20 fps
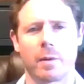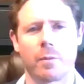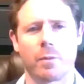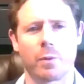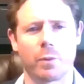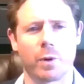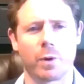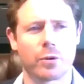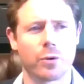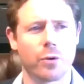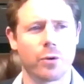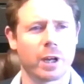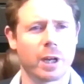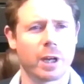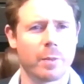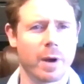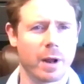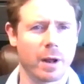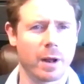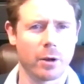And we're talking
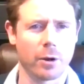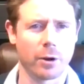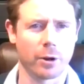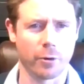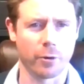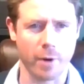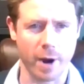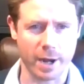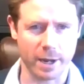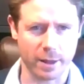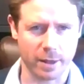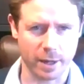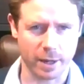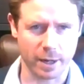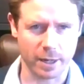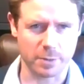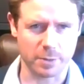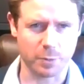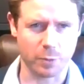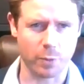about a lot of great
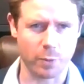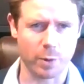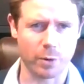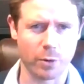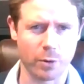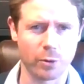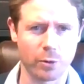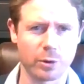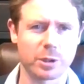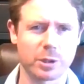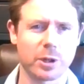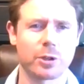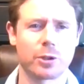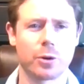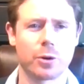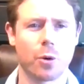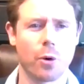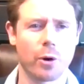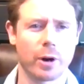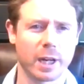things, but we're also
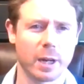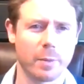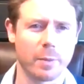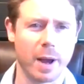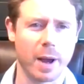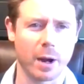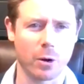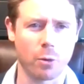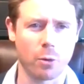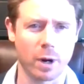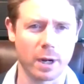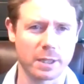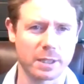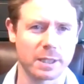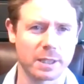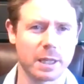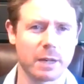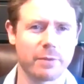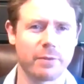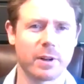talking about quite
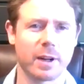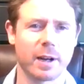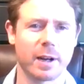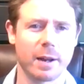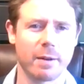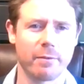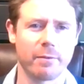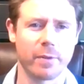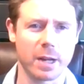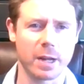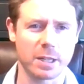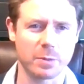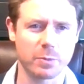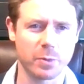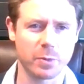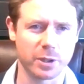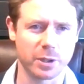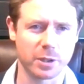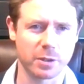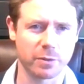significant
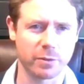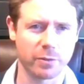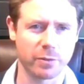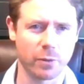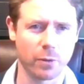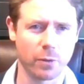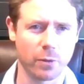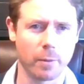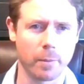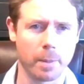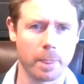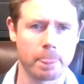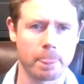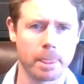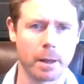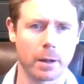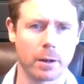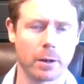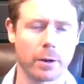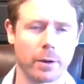investments for
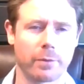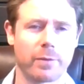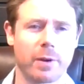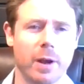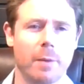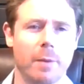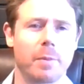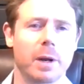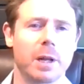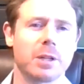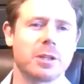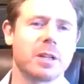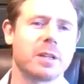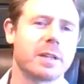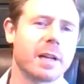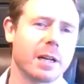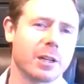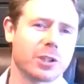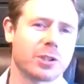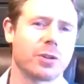a lot of companies. You
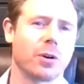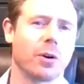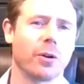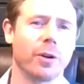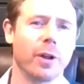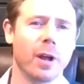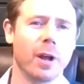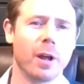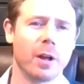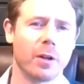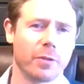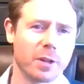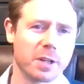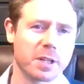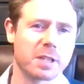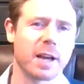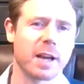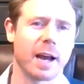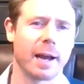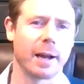touched on the
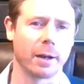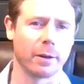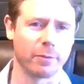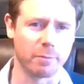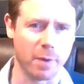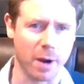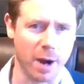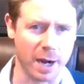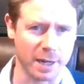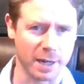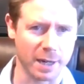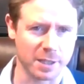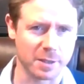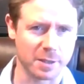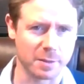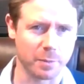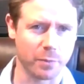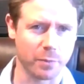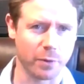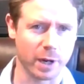scale of
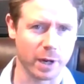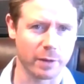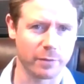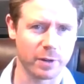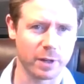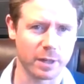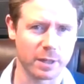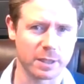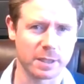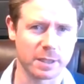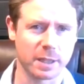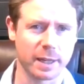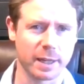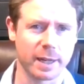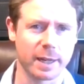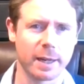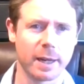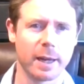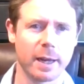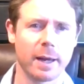miners
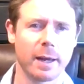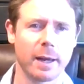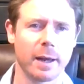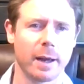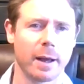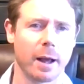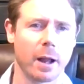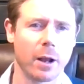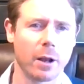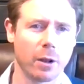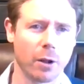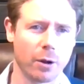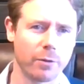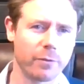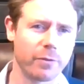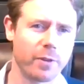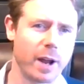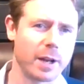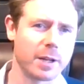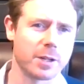previously. A lot
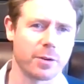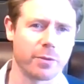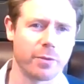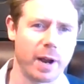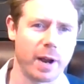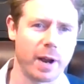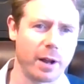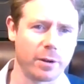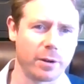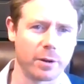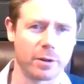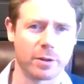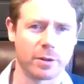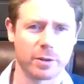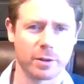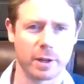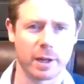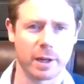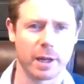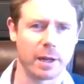of that is around
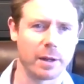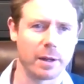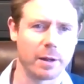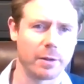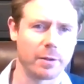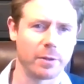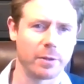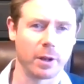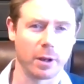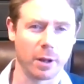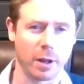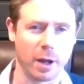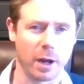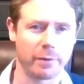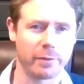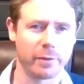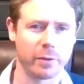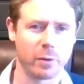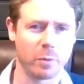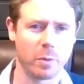the
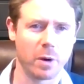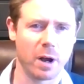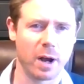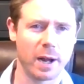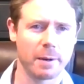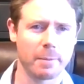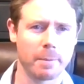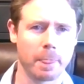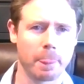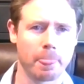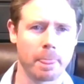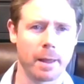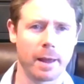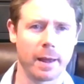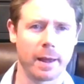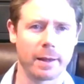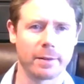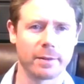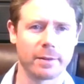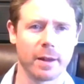life of a mine,
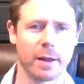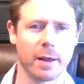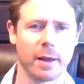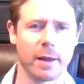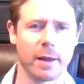and